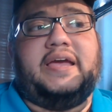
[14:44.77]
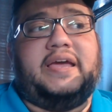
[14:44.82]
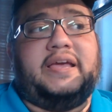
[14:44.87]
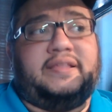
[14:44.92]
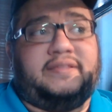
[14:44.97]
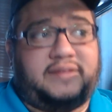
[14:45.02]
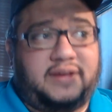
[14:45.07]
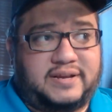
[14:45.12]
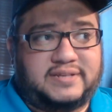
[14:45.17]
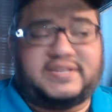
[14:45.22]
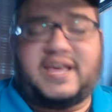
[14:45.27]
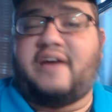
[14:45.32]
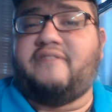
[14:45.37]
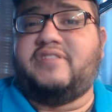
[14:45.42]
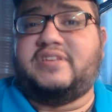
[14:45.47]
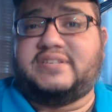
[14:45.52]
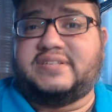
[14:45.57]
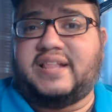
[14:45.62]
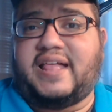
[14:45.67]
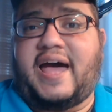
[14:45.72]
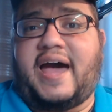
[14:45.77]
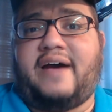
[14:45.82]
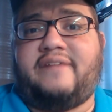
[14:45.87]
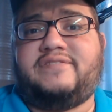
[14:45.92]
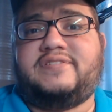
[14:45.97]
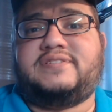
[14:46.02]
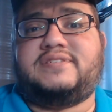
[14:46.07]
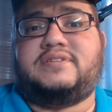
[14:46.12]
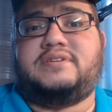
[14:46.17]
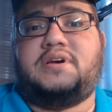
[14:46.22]
It does have its
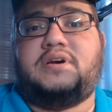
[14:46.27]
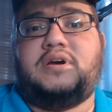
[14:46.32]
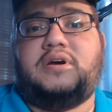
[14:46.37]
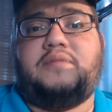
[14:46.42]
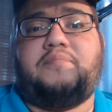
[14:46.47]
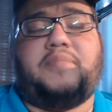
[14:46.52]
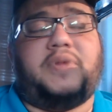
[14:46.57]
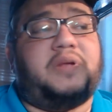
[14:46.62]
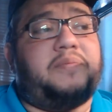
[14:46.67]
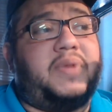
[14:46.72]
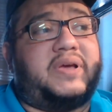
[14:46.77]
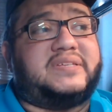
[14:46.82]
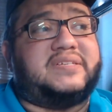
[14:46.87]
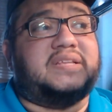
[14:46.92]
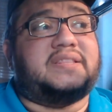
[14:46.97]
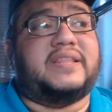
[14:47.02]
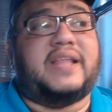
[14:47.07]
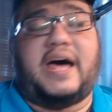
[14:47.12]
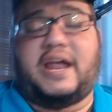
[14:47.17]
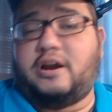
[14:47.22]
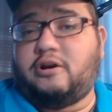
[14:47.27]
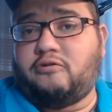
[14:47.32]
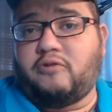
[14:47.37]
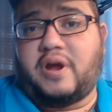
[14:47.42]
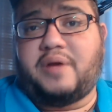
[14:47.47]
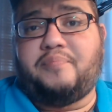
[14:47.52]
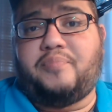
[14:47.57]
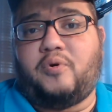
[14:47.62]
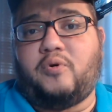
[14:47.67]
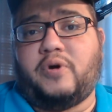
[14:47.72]
laughs, but he makes a lot of
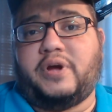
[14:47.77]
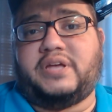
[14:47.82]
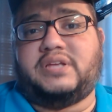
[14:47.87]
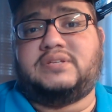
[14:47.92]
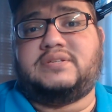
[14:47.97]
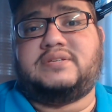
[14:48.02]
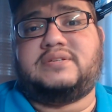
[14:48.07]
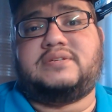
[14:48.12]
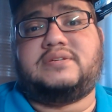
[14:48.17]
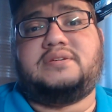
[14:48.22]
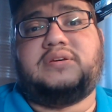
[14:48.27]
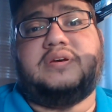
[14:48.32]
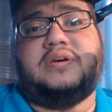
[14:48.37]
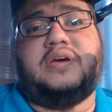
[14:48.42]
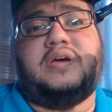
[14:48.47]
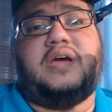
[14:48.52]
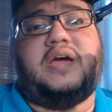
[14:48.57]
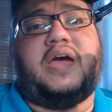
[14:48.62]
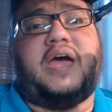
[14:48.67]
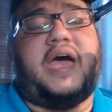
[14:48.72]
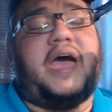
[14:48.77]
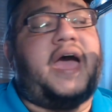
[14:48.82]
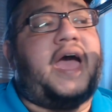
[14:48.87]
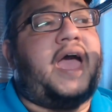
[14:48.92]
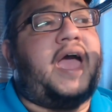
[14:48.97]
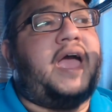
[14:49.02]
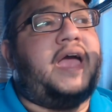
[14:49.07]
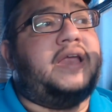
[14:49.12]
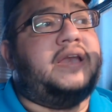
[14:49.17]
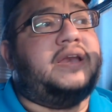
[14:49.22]
great points,
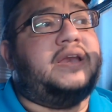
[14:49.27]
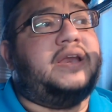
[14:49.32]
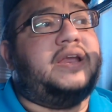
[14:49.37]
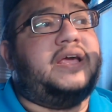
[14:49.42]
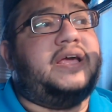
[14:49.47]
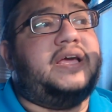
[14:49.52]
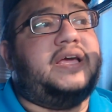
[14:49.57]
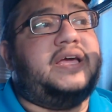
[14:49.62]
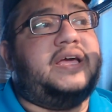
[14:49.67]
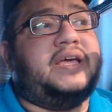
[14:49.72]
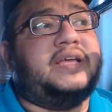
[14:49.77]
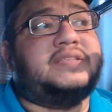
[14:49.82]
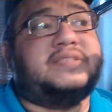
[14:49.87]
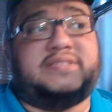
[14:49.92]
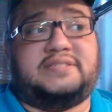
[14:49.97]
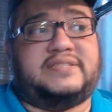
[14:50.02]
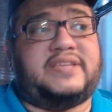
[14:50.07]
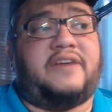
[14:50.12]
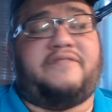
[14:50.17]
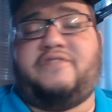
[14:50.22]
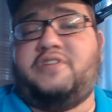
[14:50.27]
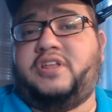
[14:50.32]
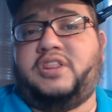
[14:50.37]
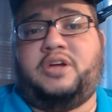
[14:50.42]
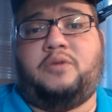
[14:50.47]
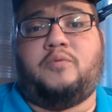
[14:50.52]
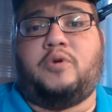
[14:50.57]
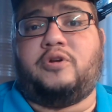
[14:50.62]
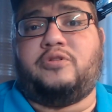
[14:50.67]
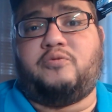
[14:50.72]
and it's
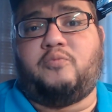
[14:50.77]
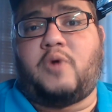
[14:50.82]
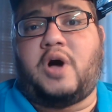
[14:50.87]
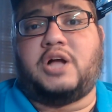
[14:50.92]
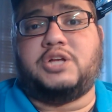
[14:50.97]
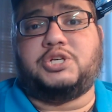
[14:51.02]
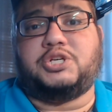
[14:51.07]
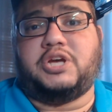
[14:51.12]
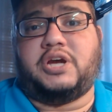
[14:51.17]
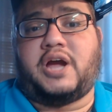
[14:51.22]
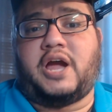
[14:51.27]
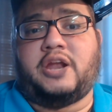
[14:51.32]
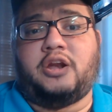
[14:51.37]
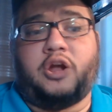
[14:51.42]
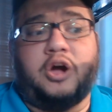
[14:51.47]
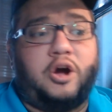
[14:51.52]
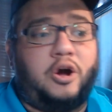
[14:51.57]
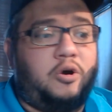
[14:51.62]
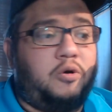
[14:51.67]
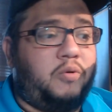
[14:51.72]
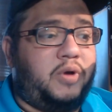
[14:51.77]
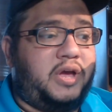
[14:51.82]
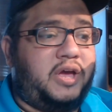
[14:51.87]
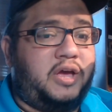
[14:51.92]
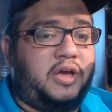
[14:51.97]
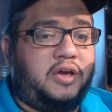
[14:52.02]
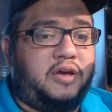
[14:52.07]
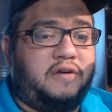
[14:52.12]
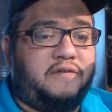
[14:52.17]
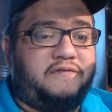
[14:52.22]
definitely worth watching. I know
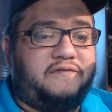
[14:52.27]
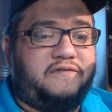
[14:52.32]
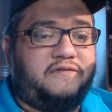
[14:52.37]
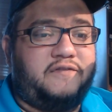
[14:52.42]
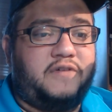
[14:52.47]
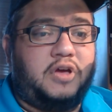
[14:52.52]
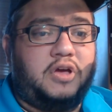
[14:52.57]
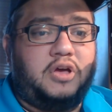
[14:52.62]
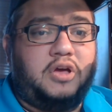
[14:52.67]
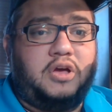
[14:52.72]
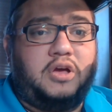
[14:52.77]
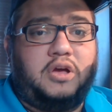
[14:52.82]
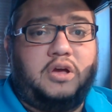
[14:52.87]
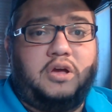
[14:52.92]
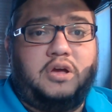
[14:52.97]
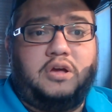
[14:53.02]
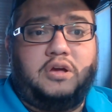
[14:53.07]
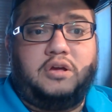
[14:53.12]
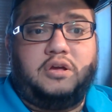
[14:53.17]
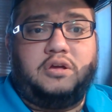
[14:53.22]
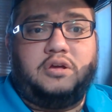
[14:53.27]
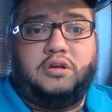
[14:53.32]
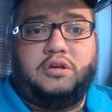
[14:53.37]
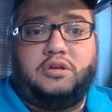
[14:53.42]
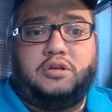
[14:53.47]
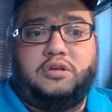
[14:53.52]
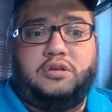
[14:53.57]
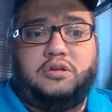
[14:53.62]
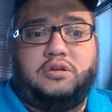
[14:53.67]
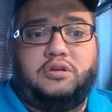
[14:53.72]
if
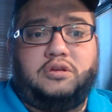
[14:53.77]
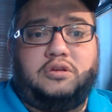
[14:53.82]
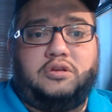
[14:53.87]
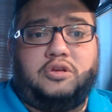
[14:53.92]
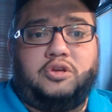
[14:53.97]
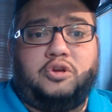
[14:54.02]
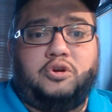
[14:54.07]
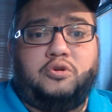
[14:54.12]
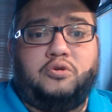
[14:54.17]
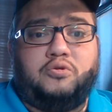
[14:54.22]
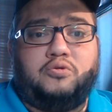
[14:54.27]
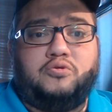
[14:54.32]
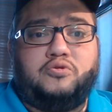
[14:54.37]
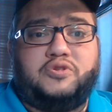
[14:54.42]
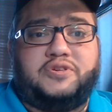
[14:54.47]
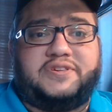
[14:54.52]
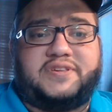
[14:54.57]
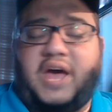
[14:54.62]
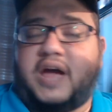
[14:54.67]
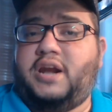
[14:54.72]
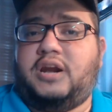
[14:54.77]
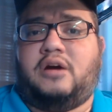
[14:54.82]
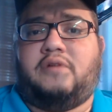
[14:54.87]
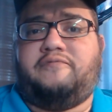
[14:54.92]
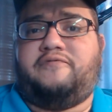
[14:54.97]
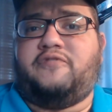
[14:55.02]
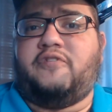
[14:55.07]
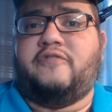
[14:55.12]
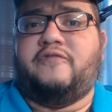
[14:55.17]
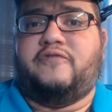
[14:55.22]
you sign
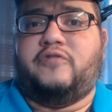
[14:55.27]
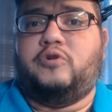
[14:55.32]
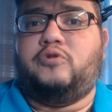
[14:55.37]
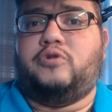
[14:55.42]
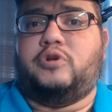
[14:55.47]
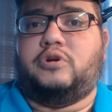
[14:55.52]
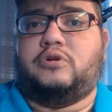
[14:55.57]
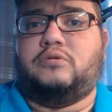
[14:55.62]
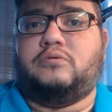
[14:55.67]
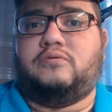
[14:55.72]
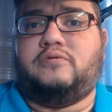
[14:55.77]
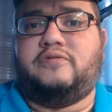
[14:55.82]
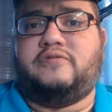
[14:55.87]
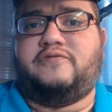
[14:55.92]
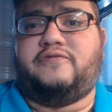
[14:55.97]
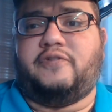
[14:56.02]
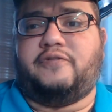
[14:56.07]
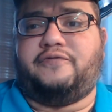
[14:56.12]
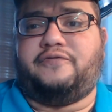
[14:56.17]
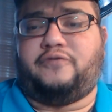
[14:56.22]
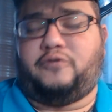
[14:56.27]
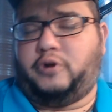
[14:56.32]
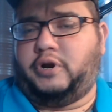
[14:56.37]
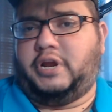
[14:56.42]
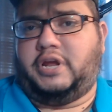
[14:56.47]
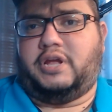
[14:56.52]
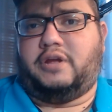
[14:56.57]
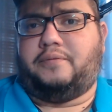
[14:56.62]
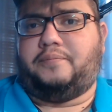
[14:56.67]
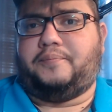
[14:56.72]
up for Vudu for
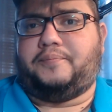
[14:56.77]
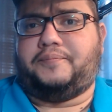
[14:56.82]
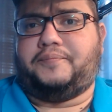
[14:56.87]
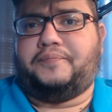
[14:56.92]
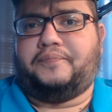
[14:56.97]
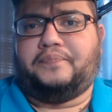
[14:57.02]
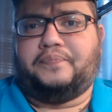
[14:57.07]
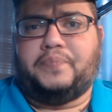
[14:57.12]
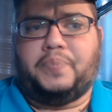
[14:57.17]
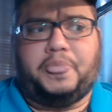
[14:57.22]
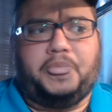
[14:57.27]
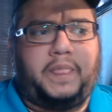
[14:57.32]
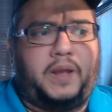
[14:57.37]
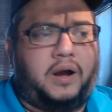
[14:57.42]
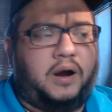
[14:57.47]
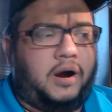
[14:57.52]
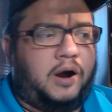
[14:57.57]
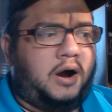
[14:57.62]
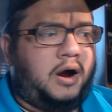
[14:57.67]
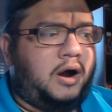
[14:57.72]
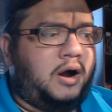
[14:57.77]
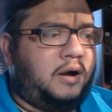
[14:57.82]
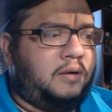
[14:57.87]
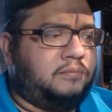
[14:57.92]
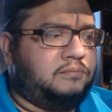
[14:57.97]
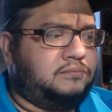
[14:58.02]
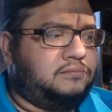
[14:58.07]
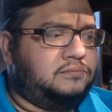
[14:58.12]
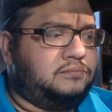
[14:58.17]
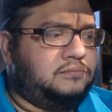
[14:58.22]
free,
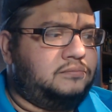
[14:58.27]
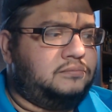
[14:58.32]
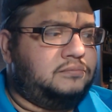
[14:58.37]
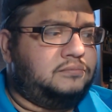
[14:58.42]
um,